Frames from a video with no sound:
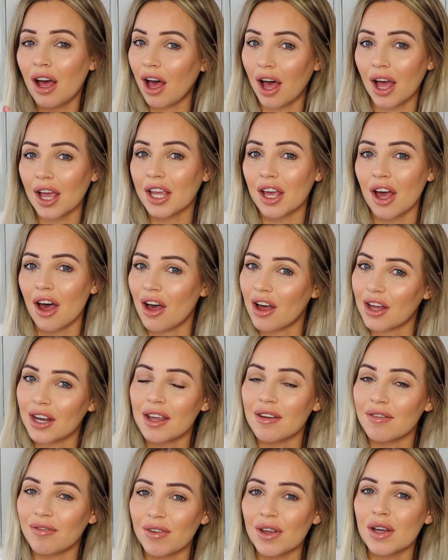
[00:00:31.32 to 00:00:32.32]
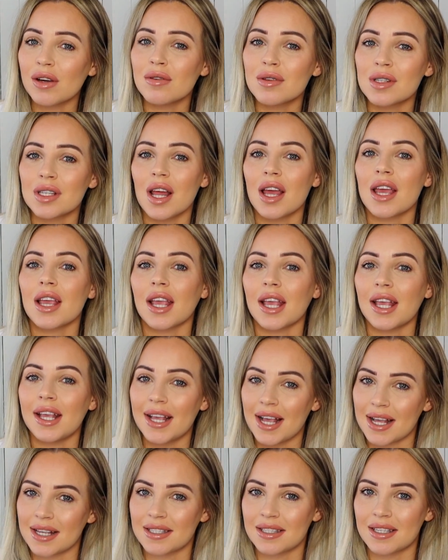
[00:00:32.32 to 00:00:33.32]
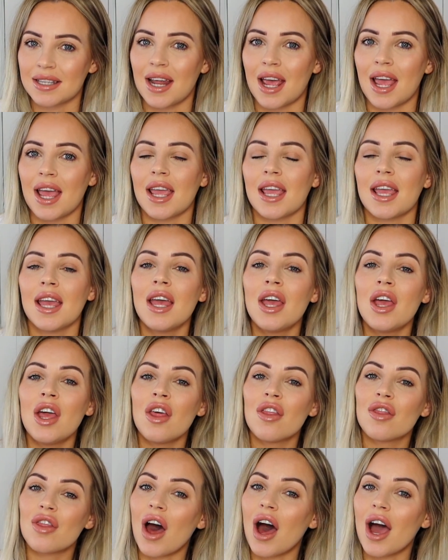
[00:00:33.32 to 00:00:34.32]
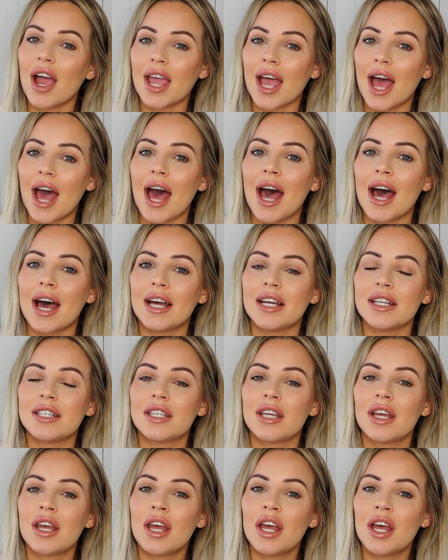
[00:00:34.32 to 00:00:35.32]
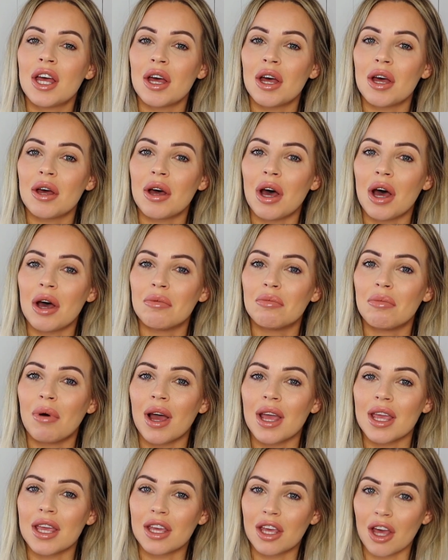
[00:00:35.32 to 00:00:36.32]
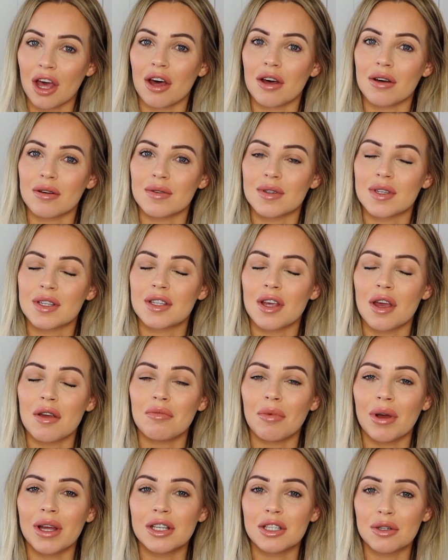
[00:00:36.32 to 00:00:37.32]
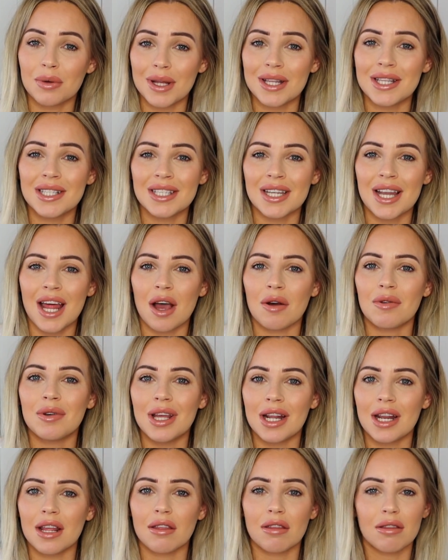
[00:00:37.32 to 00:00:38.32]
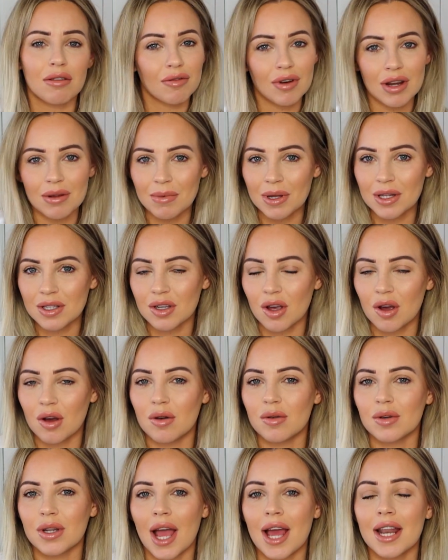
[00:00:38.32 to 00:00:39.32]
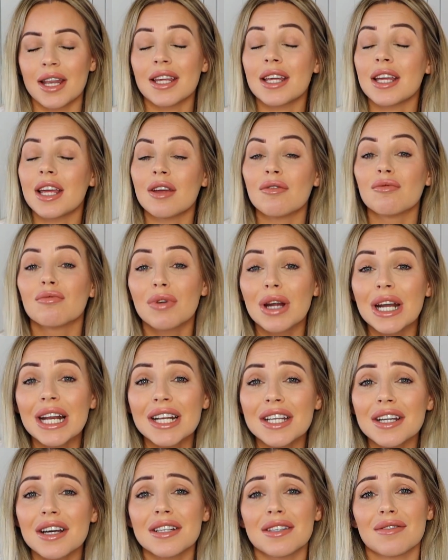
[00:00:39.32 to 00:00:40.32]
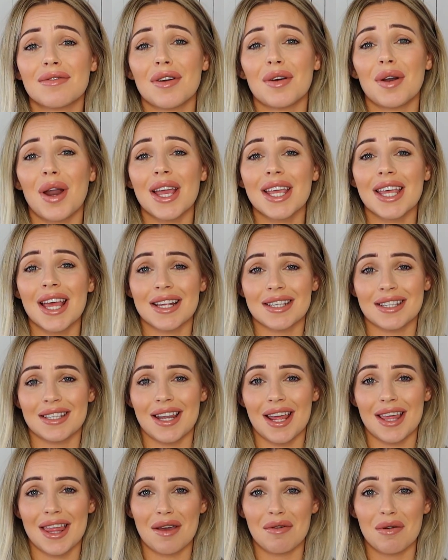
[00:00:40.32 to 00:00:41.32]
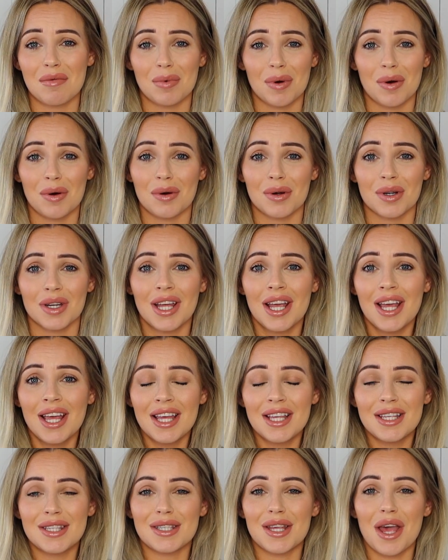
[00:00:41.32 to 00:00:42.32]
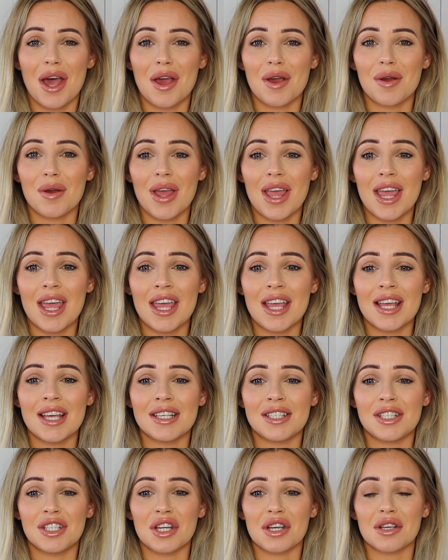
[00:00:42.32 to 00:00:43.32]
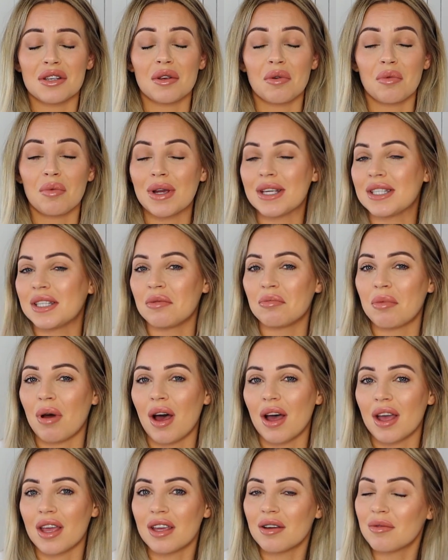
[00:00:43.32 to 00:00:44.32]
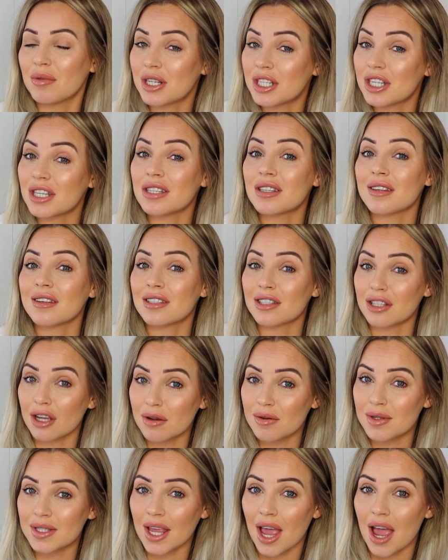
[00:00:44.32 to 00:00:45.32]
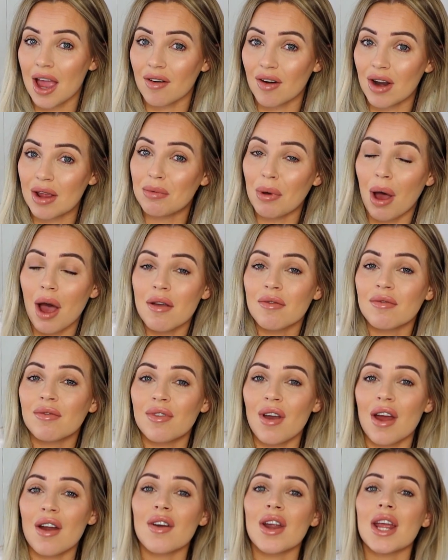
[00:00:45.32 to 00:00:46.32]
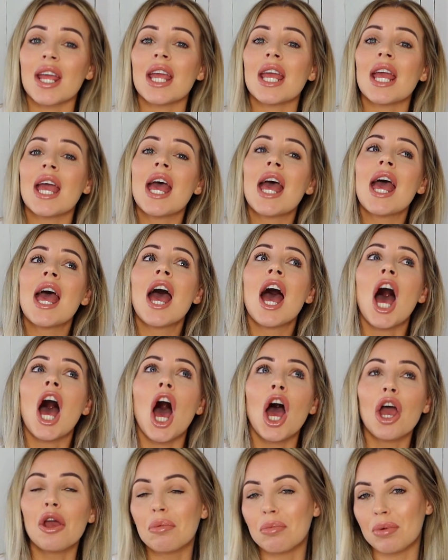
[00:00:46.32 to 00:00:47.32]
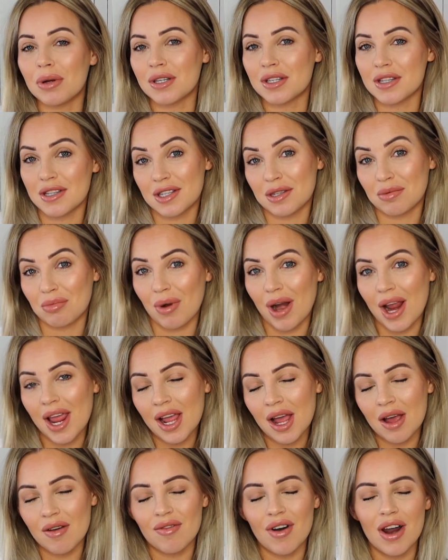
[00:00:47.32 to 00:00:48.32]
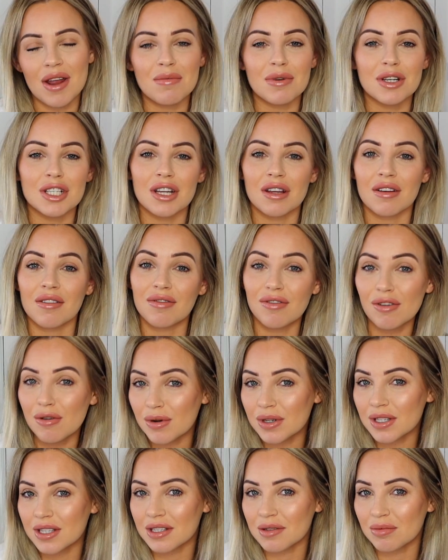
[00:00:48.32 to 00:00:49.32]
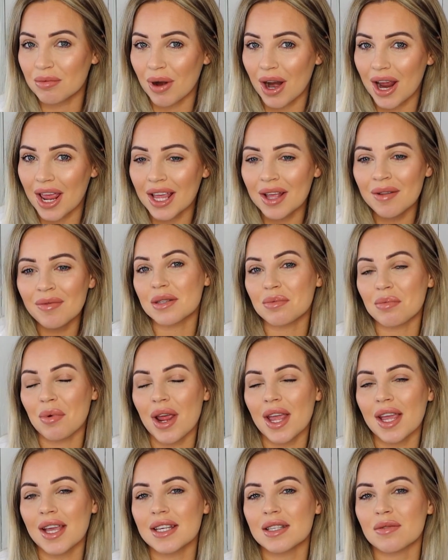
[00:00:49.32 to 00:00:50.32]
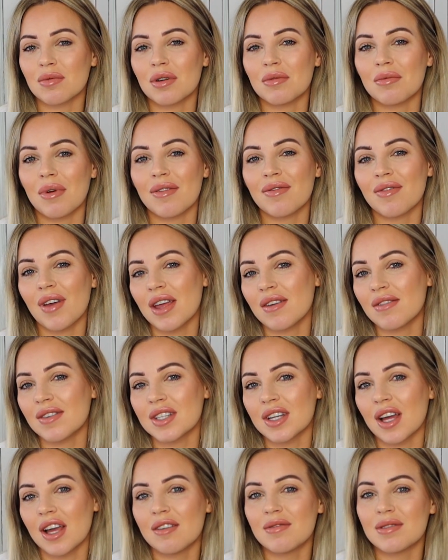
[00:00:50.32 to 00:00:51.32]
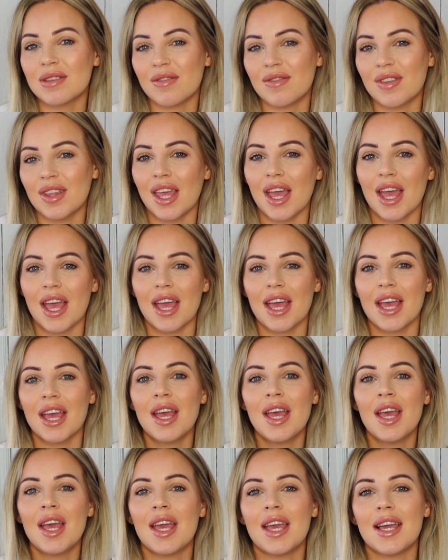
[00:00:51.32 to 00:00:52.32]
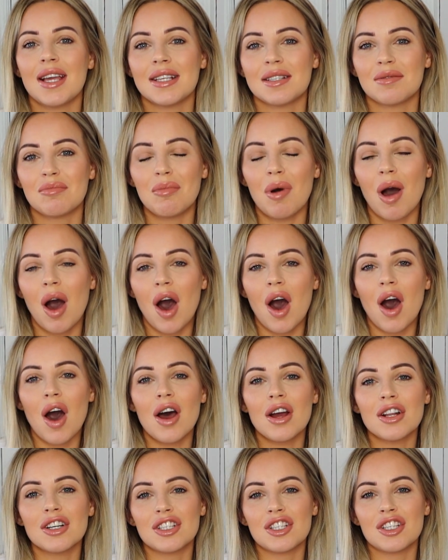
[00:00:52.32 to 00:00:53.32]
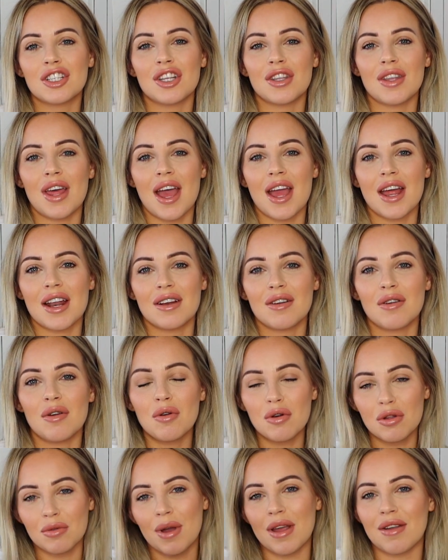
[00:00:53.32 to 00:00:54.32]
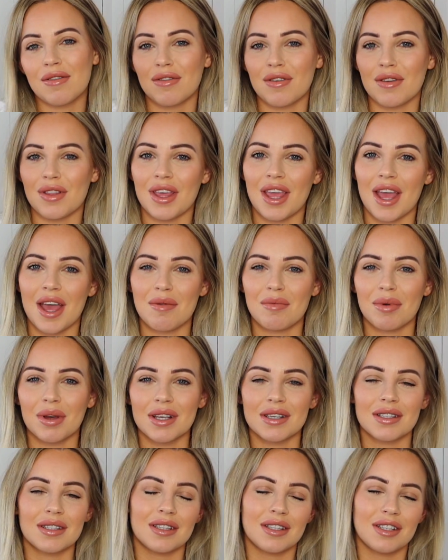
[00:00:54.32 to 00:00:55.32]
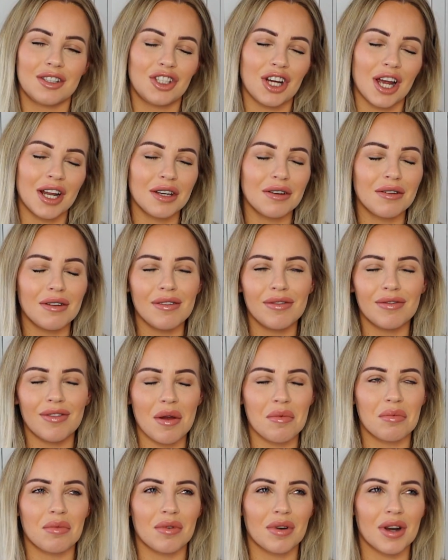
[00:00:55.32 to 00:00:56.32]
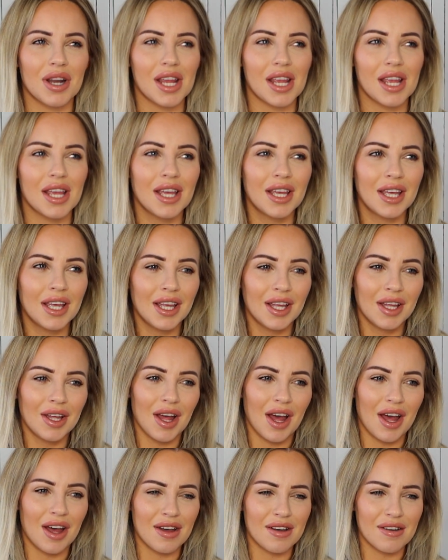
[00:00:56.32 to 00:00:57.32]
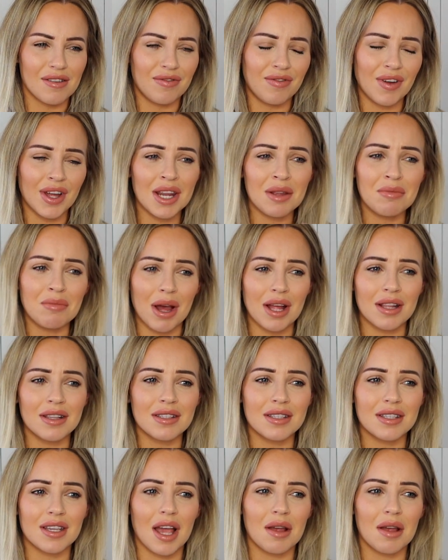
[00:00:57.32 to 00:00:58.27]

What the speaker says: I can't. It feels like yesterday that I had my girls. So my twins are now nearly 3 months old and it really does feel like yesterday they were born. So it is just whizzing by, which is so scary, but I'm very open to spring. I'm very much looking forward to spring. Spring is one of my favourite times of the year, is March, then all the way through the year, because January, February, funny months.